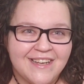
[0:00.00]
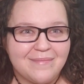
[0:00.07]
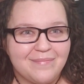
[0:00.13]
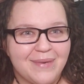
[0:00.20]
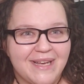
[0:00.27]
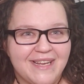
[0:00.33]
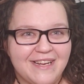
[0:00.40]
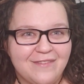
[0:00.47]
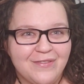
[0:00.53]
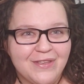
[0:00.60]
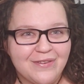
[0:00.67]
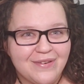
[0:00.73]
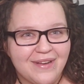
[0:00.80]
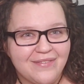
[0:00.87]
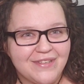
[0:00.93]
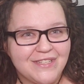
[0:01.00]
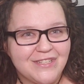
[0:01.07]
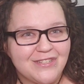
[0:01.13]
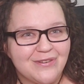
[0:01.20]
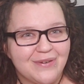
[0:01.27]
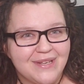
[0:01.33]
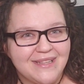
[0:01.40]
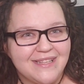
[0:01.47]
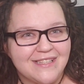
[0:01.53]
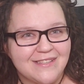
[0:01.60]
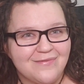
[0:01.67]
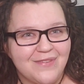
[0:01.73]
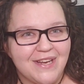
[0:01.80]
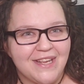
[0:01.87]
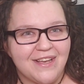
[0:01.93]
But if you have enjoyed this
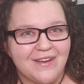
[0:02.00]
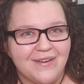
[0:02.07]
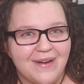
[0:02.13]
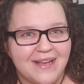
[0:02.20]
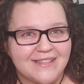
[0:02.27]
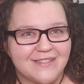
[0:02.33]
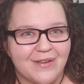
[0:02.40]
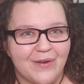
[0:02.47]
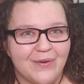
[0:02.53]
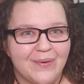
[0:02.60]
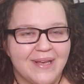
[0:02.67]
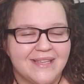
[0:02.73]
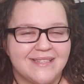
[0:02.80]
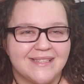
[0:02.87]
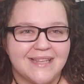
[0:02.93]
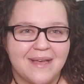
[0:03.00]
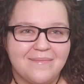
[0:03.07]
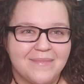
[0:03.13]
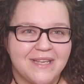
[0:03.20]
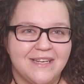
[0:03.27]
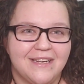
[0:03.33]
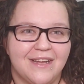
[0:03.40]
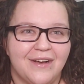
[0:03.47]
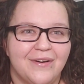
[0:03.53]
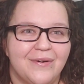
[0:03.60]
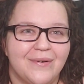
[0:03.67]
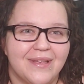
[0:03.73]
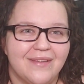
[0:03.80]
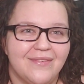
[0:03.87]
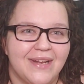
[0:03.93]
video, as always, let me know.
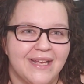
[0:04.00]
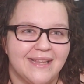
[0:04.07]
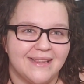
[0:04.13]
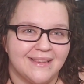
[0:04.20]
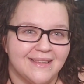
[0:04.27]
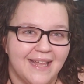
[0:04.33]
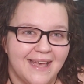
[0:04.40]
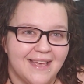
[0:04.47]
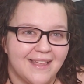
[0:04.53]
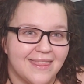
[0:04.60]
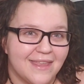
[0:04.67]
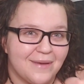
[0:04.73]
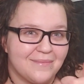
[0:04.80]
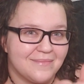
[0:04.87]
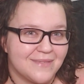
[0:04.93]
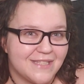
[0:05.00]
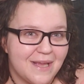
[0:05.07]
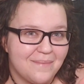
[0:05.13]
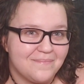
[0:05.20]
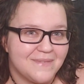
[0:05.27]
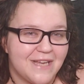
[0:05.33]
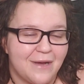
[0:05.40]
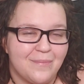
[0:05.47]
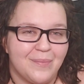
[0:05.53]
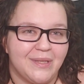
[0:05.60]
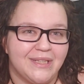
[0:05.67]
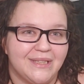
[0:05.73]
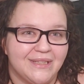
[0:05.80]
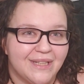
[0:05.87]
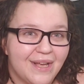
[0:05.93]
Give it a like, thumbs up down
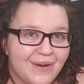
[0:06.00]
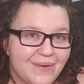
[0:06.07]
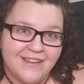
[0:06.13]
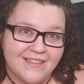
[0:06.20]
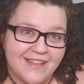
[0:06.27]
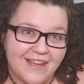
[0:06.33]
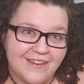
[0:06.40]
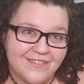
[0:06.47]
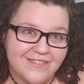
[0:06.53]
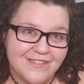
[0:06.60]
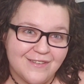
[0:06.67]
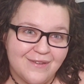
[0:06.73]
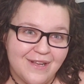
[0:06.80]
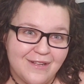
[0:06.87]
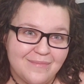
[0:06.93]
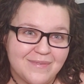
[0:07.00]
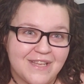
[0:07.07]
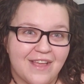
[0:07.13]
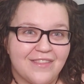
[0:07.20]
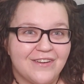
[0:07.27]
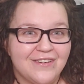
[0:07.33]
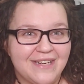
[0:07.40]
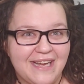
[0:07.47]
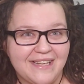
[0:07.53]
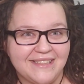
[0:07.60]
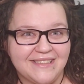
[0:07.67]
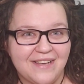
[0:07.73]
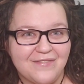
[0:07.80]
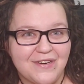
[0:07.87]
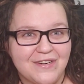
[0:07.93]
below. That also helps other nail
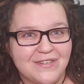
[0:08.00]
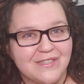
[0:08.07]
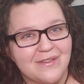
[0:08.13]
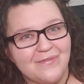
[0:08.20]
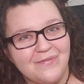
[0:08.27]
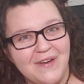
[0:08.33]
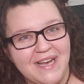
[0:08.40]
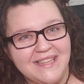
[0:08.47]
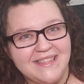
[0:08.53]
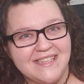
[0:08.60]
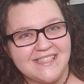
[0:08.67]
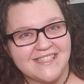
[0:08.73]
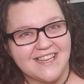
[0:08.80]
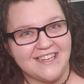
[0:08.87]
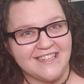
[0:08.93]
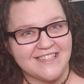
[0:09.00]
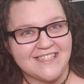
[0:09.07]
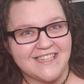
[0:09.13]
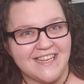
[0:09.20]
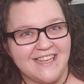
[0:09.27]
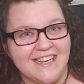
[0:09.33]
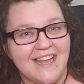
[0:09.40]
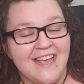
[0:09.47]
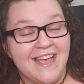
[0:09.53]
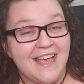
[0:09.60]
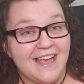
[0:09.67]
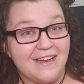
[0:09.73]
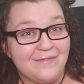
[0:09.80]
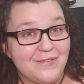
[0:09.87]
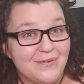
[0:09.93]
lovers find this content.
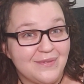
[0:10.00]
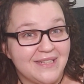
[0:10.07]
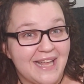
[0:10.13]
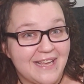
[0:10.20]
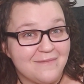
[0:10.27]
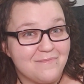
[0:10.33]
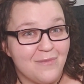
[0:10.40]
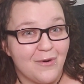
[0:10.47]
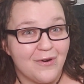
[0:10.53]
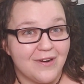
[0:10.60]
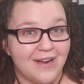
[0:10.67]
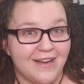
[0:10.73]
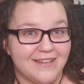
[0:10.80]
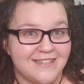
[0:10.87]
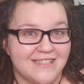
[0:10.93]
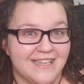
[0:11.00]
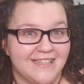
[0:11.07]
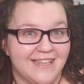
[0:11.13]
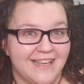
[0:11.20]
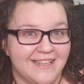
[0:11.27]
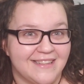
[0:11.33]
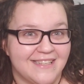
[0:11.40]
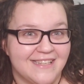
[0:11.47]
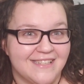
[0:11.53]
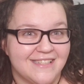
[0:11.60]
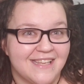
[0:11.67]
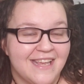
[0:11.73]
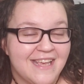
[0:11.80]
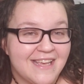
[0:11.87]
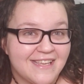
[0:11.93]
And if you would like more content like
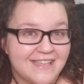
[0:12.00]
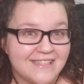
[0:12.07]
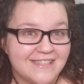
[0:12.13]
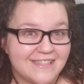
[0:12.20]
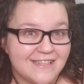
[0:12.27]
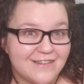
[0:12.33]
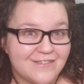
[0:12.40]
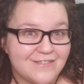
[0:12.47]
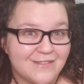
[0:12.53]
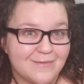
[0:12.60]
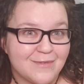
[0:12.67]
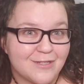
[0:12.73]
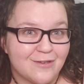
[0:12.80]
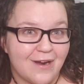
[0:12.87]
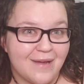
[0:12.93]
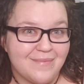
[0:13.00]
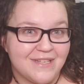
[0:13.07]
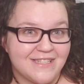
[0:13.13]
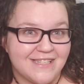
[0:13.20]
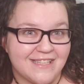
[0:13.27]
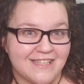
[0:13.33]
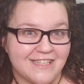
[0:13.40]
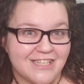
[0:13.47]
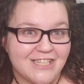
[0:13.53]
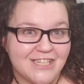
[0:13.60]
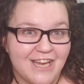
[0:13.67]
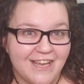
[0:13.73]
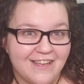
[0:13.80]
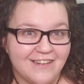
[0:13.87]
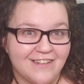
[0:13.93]
this, consider subscribing to the
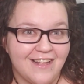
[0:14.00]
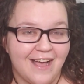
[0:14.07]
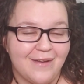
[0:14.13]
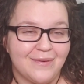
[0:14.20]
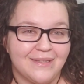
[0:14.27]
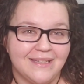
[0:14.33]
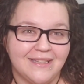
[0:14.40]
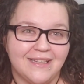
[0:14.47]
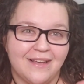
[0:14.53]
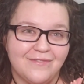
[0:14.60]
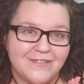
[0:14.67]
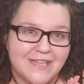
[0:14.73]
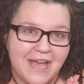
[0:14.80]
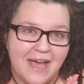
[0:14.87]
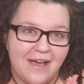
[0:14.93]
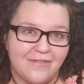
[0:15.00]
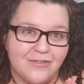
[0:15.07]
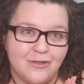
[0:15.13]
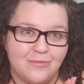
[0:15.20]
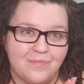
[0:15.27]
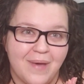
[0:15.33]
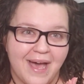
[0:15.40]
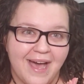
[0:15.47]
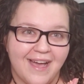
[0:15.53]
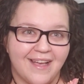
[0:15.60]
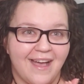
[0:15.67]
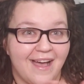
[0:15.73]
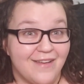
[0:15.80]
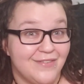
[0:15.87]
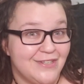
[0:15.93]
channel. I would love to have you back.
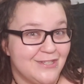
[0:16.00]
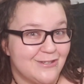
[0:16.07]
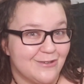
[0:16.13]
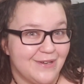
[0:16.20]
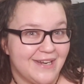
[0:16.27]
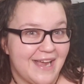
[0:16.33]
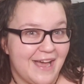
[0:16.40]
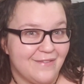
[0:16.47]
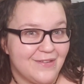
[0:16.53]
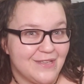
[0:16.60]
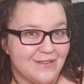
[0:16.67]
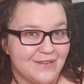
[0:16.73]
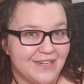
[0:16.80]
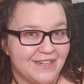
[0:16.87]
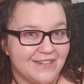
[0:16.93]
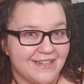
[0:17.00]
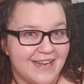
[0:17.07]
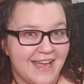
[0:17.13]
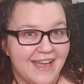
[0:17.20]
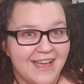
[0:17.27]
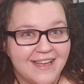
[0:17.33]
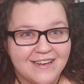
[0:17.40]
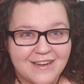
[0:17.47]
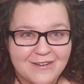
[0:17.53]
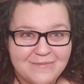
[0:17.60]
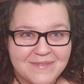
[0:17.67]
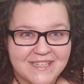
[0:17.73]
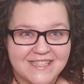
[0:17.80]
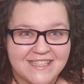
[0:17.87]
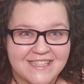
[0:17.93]
I've enjoyed having you here today and hope
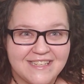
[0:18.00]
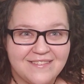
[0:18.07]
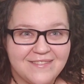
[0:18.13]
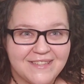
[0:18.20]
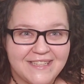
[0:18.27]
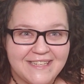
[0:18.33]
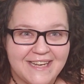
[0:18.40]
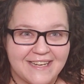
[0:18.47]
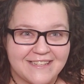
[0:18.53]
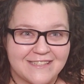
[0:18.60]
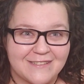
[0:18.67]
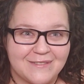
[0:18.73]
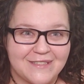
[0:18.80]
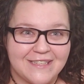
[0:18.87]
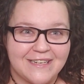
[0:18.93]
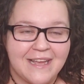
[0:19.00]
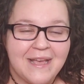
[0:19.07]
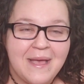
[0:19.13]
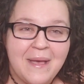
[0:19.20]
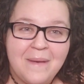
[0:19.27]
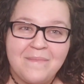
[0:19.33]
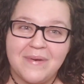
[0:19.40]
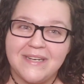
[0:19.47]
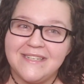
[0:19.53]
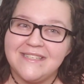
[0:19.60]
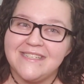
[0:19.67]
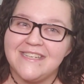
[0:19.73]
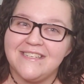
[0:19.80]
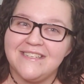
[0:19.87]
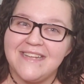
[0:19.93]
to see you in the next one. But
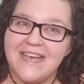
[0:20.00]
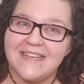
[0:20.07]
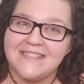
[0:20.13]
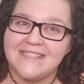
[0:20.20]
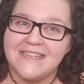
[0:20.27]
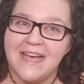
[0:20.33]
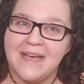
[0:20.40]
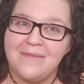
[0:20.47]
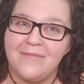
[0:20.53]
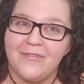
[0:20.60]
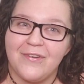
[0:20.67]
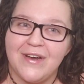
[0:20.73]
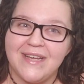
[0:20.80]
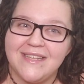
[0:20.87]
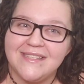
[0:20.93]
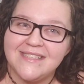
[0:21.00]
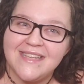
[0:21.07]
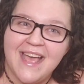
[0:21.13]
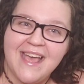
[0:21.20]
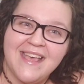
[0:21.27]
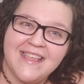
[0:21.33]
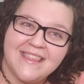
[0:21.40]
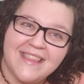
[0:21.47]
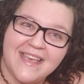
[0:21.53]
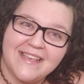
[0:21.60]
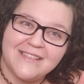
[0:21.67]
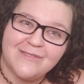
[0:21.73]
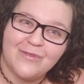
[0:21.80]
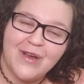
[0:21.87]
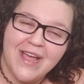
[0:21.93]
until next time, friends,
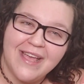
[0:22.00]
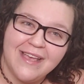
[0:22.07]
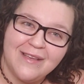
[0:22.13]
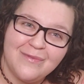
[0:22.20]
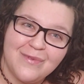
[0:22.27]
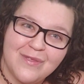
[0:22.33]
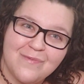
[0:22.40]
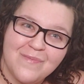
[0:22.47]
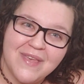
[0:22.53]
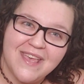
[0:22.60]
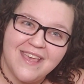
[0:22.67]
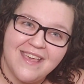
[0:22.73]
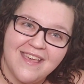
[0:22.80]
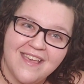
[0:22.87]
thanks for hanging with me.